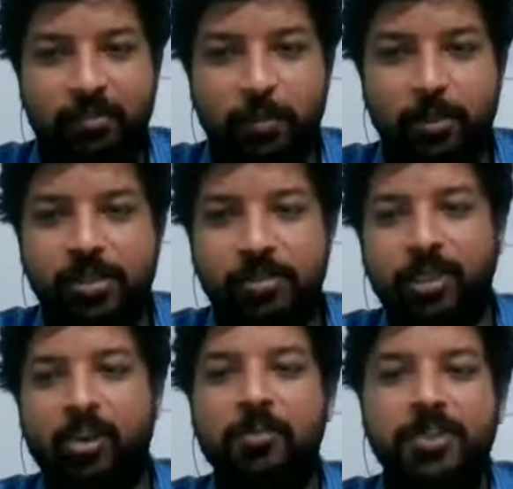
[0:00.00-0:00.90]
post them in the
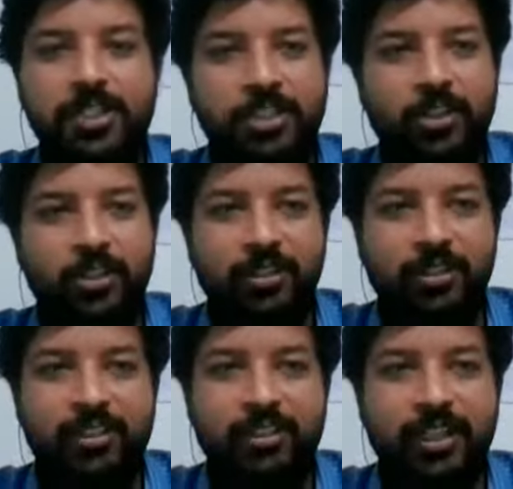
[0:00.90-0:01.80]
comment section on
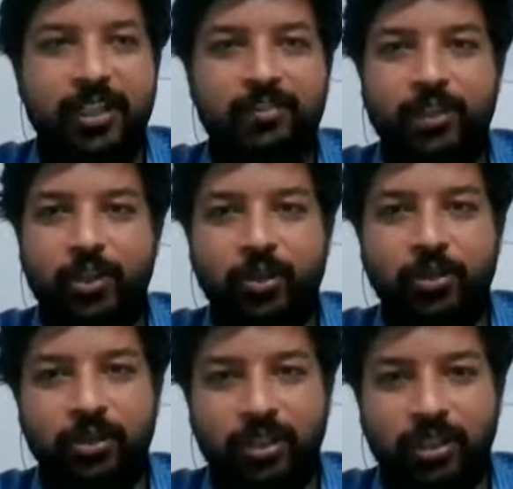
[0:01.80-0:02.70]
this live
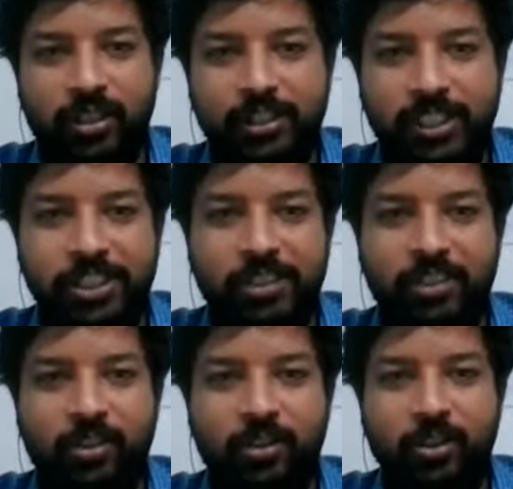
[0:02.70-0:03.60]
video
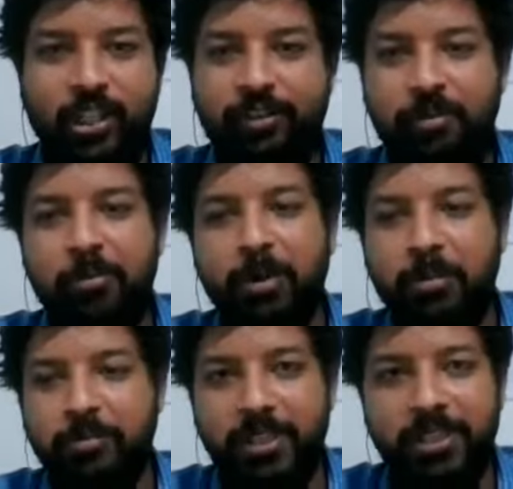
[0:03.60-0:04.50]
section on the Living My
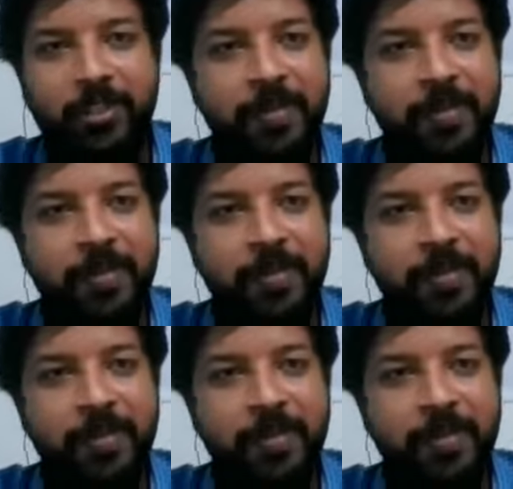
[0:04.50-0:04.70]
Promise page.